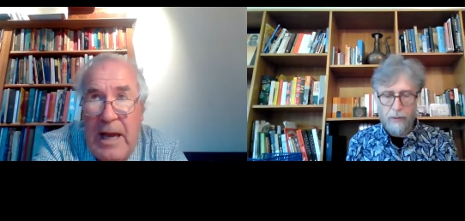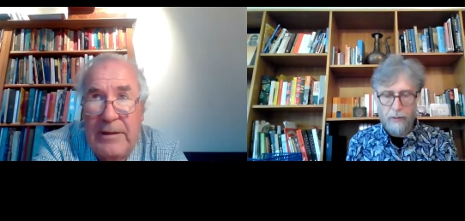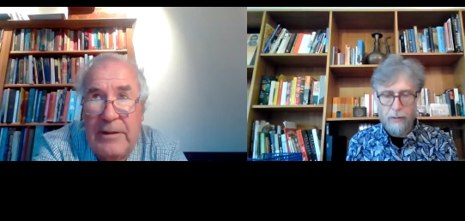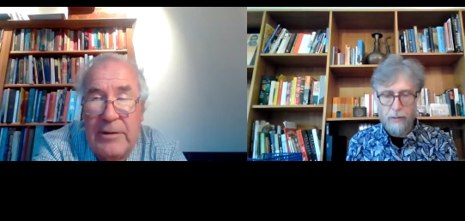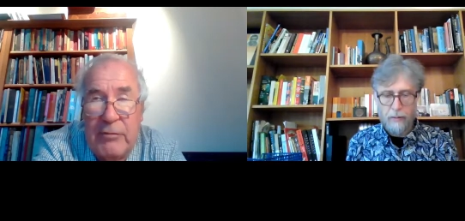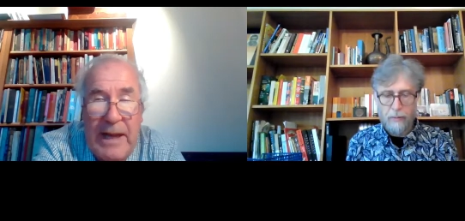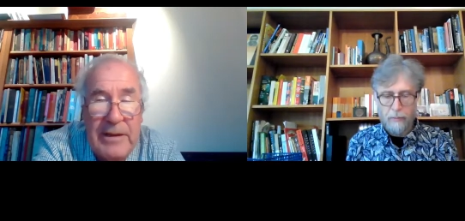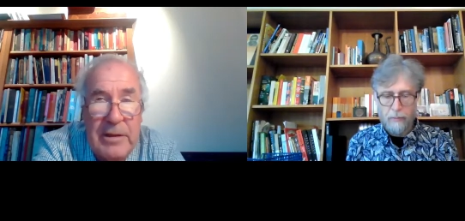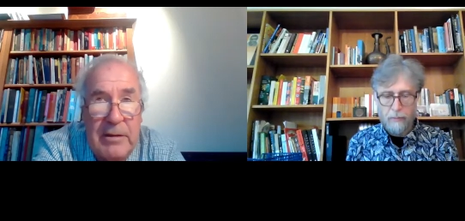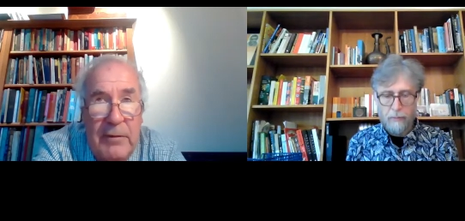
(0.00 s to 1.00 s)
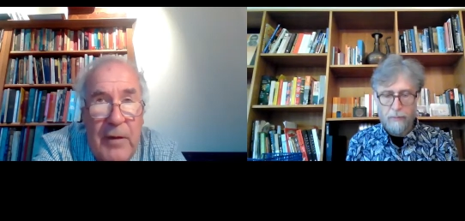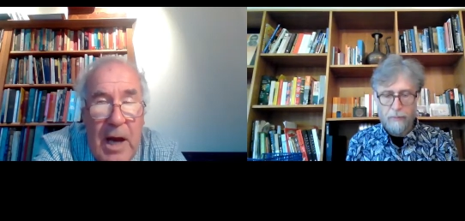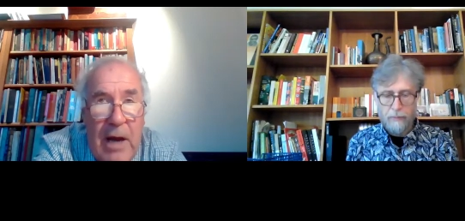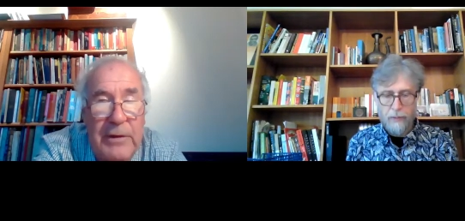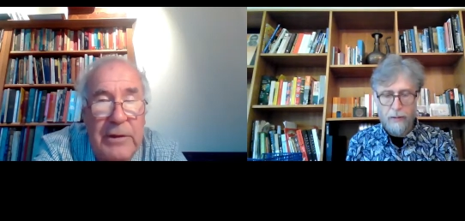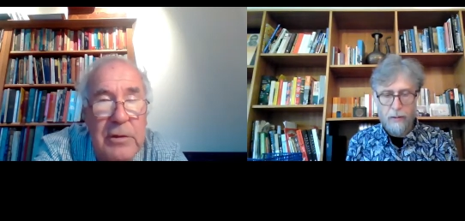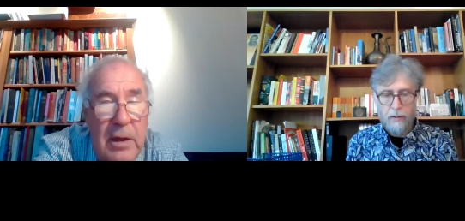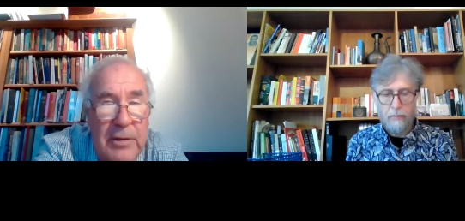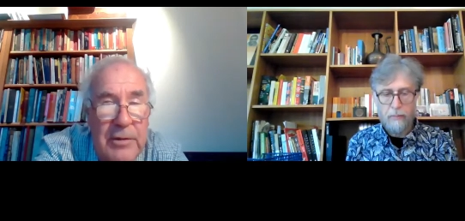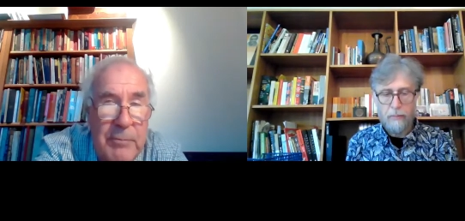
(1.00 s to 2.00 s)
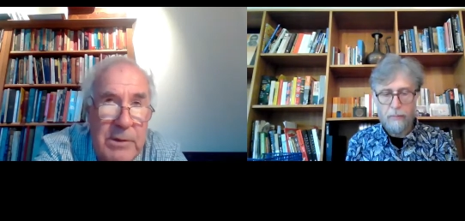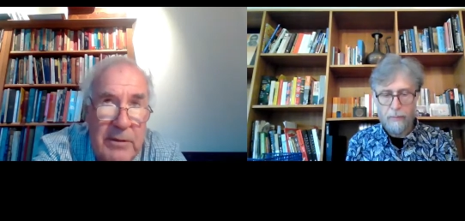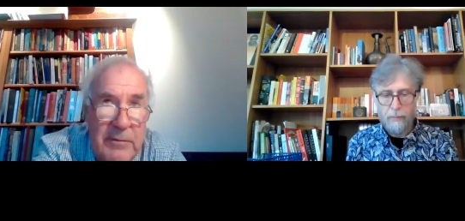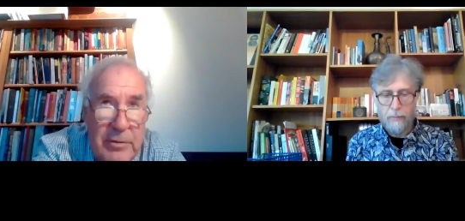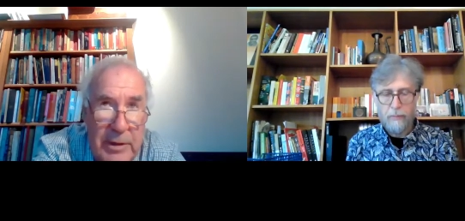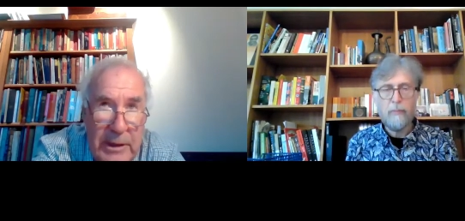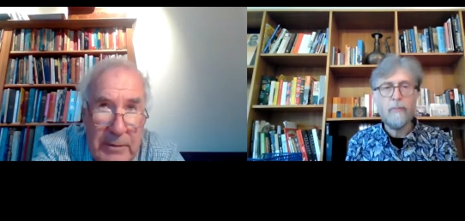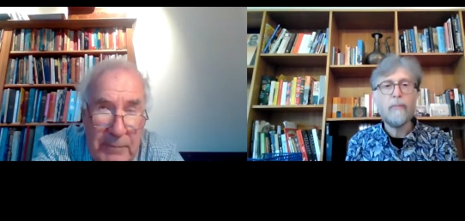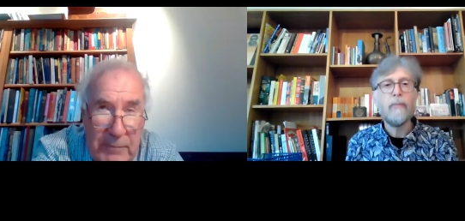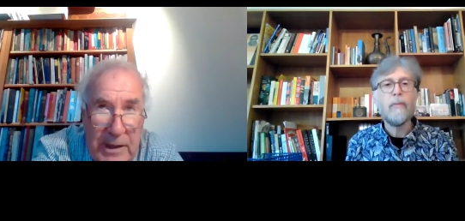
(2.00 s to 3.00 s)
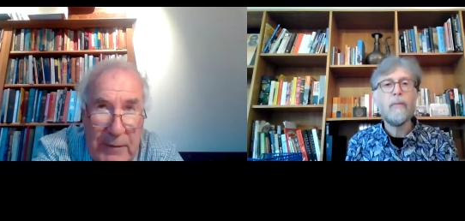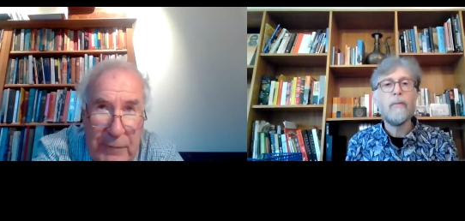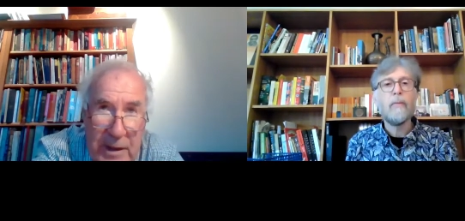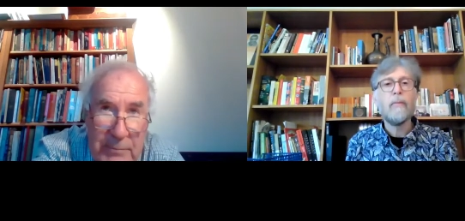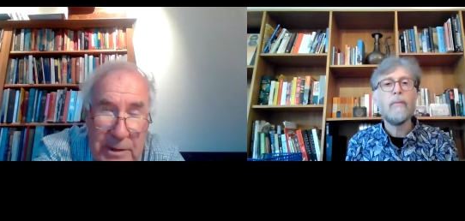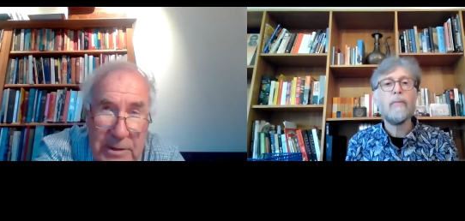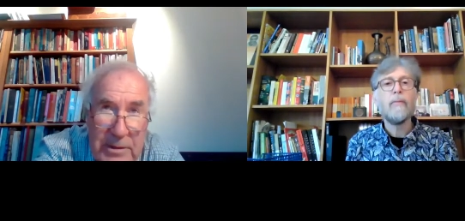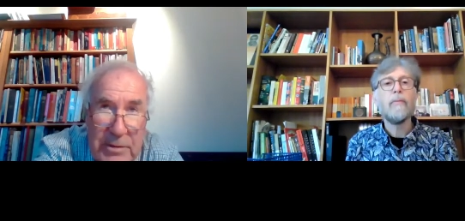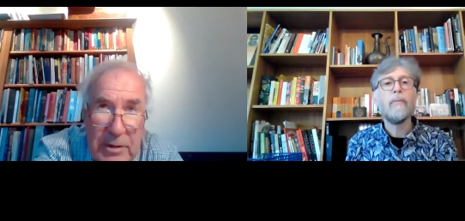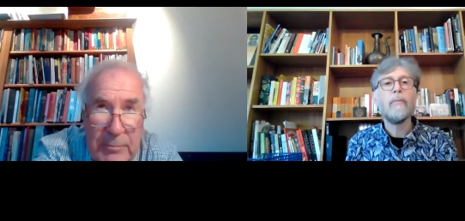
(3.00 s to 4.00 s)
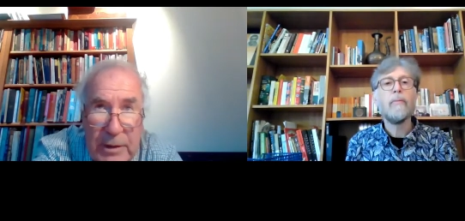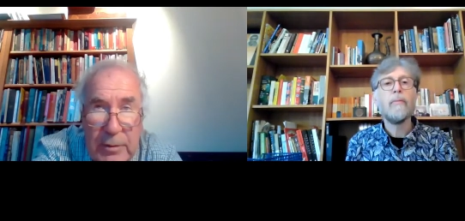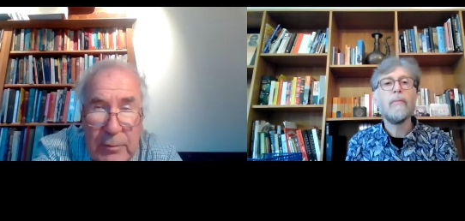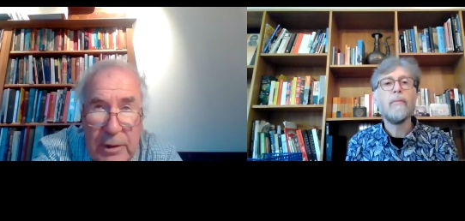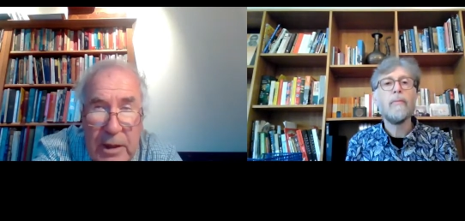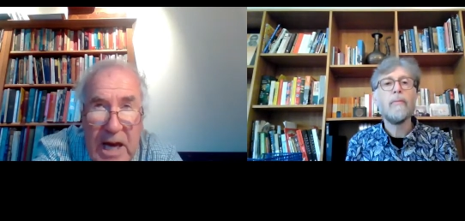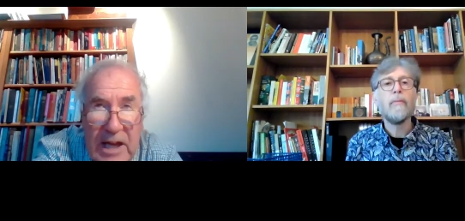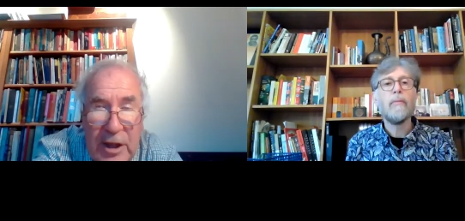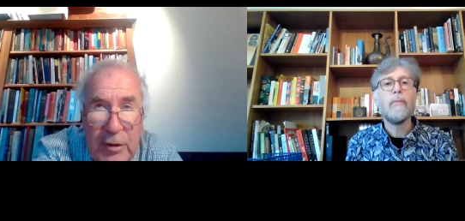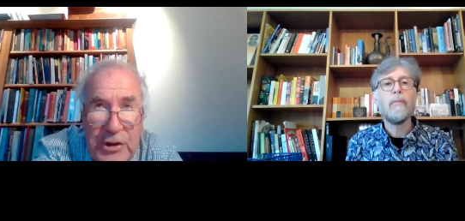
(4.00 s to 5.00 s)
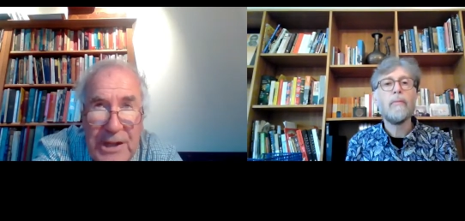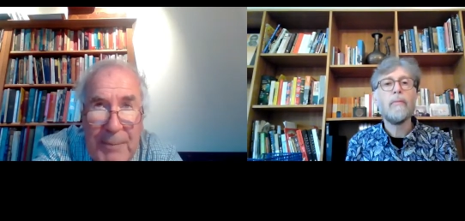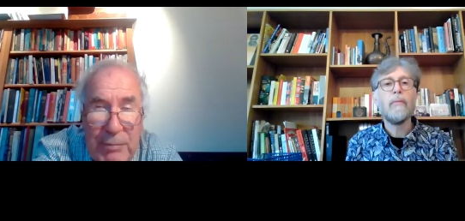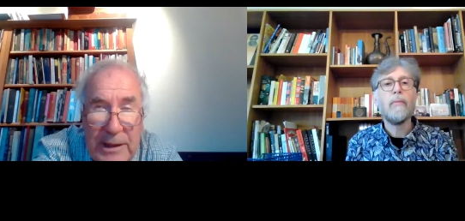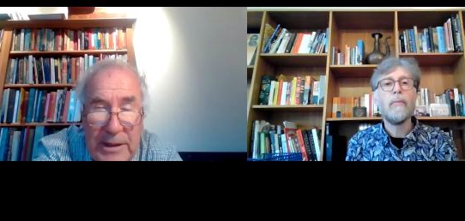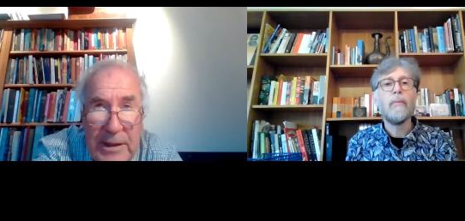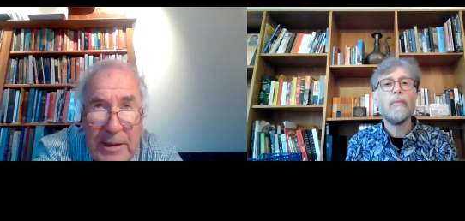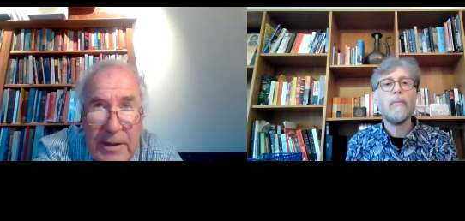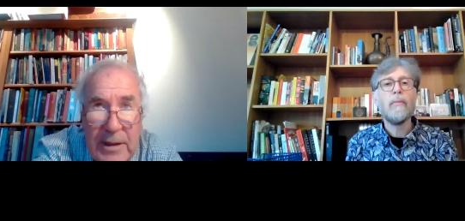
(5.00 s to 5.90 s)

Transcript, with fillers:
Speaker 1: and the director of Harvard College Observatory, very famous astronomer called Harlow Shapley,